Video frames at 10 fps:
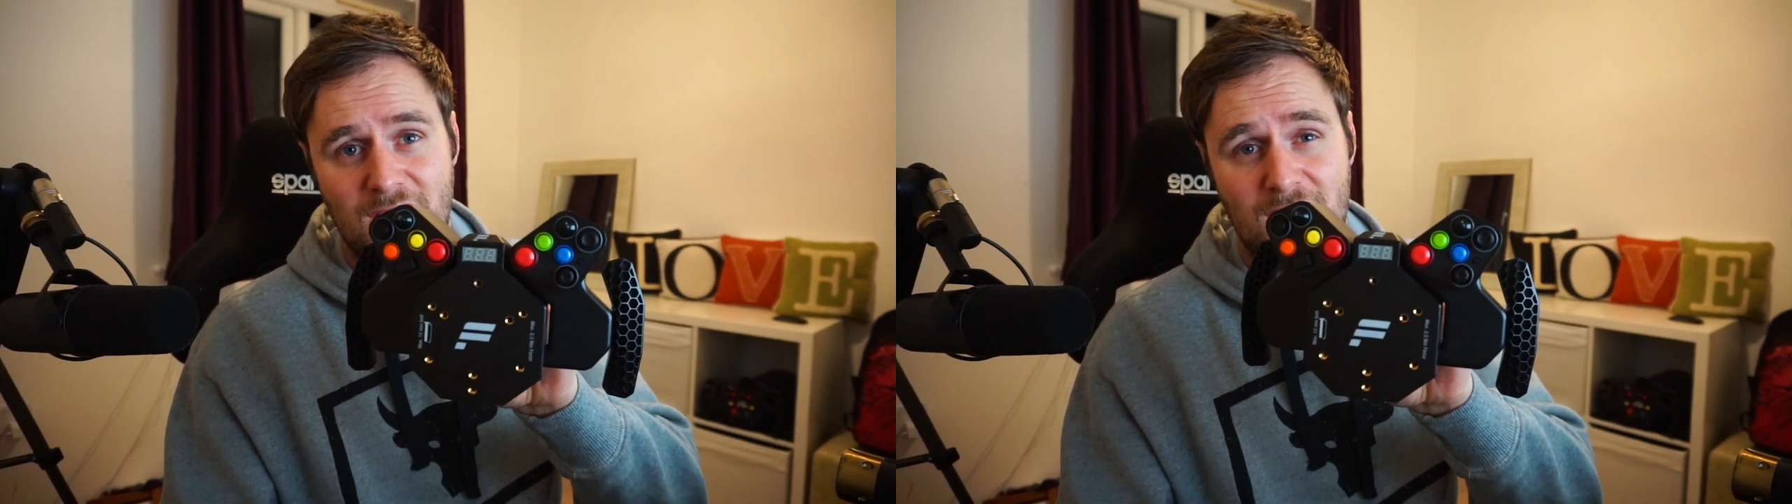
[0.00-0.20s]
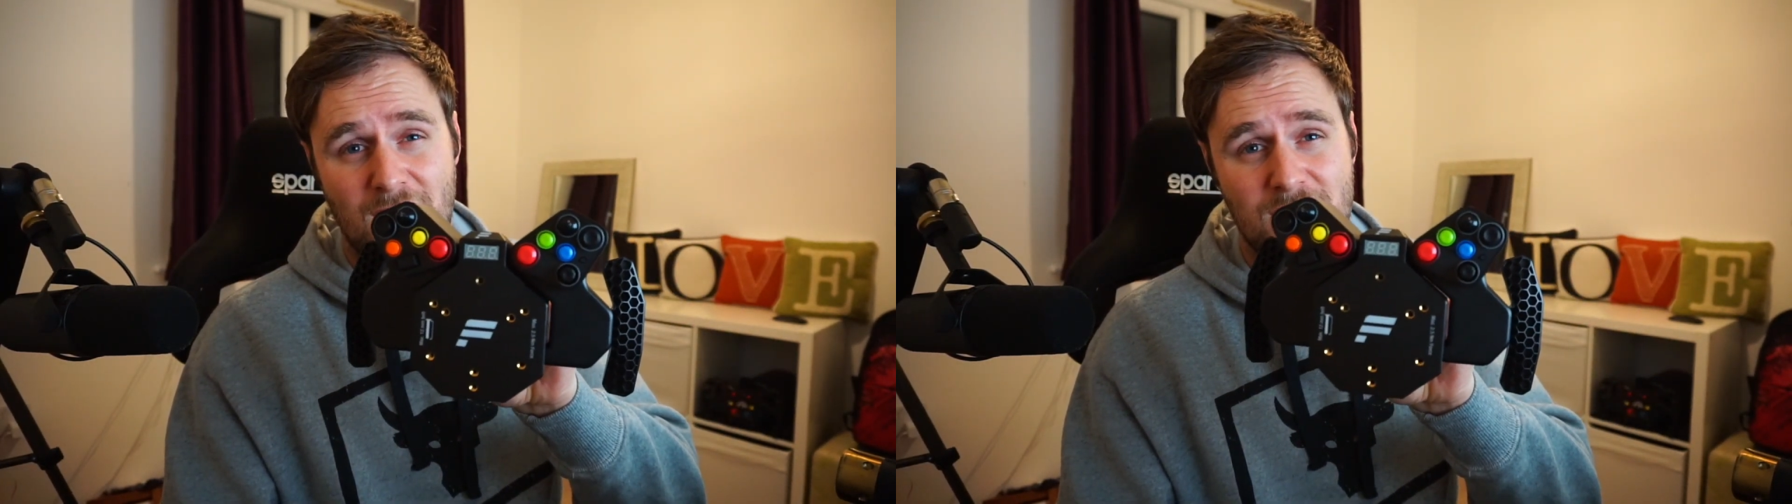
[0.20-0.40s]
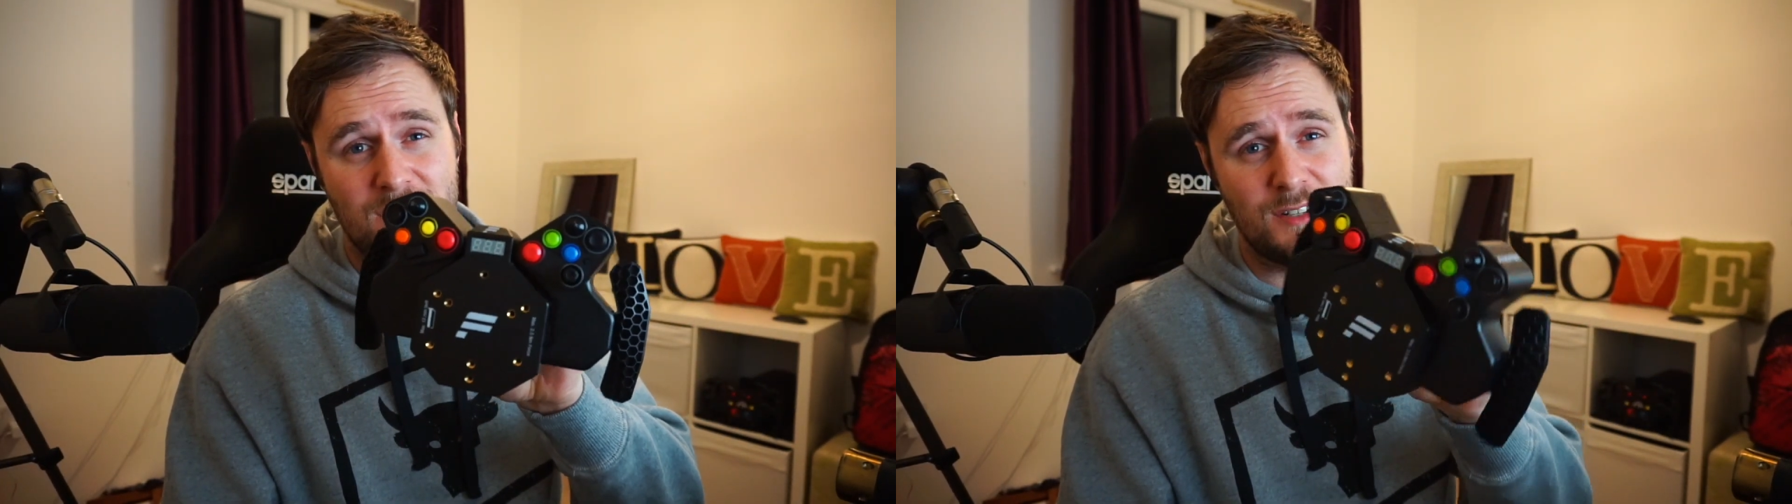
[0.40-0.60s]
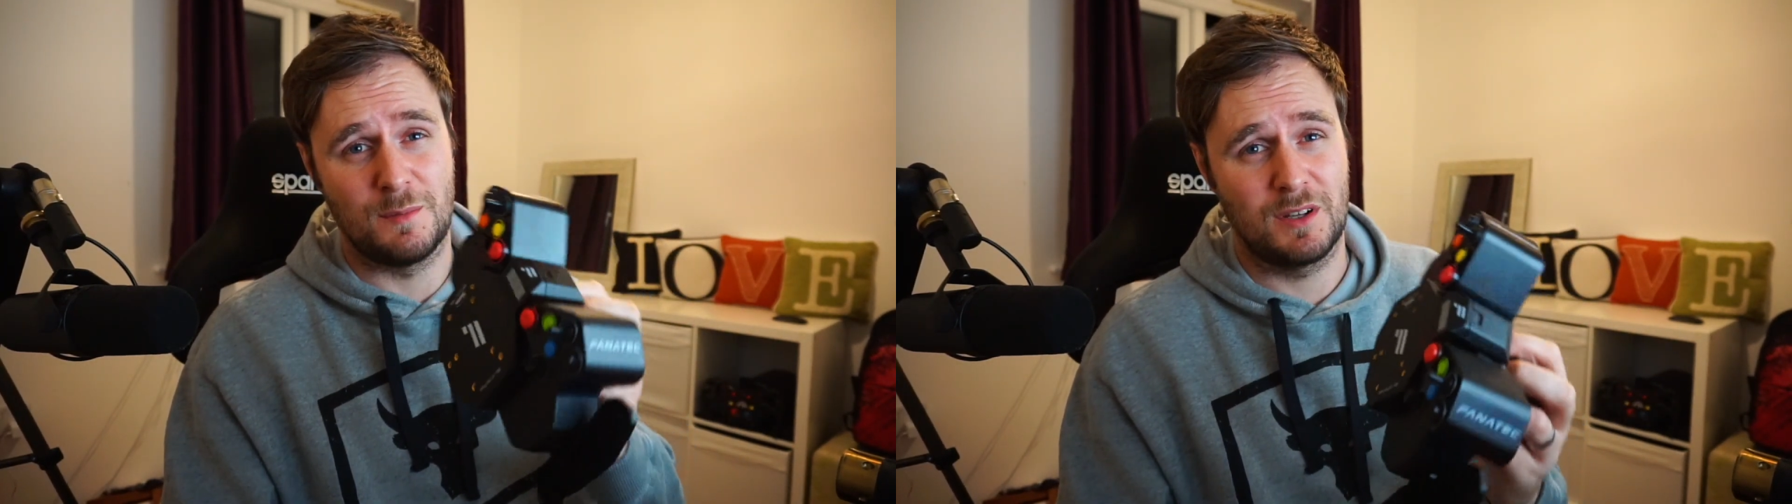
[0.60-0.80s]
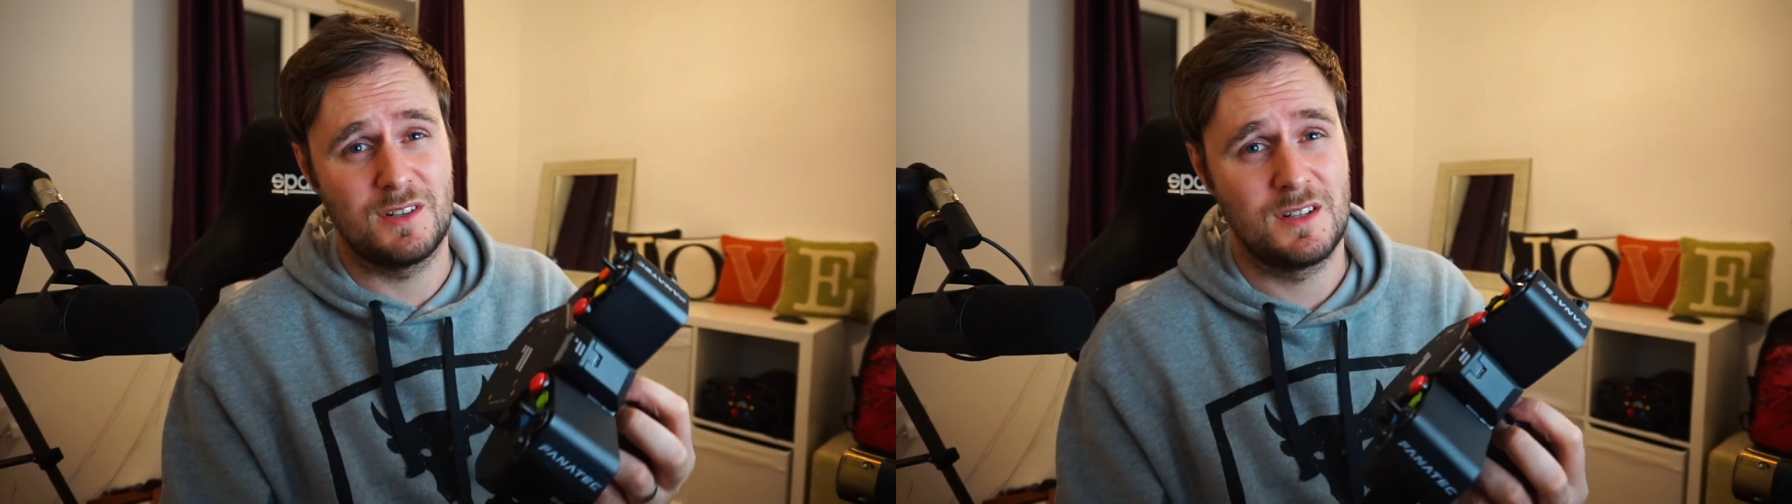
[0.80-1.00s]
ecosystem,
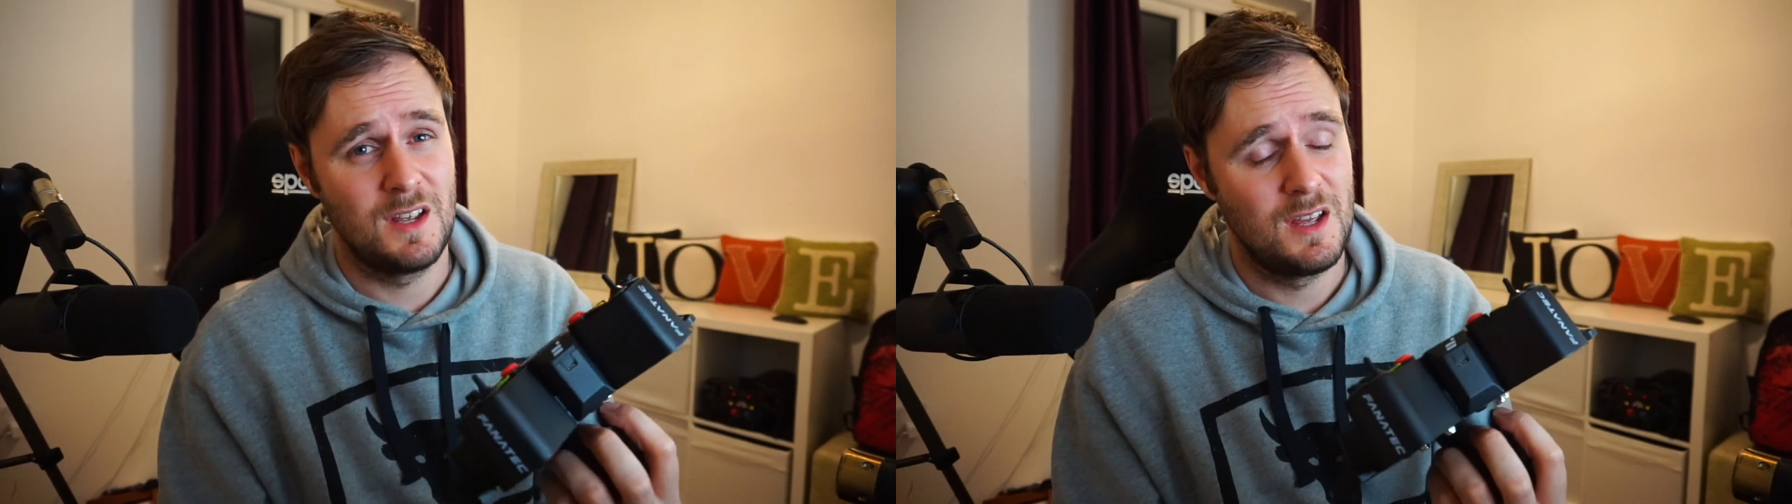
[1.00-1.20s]
because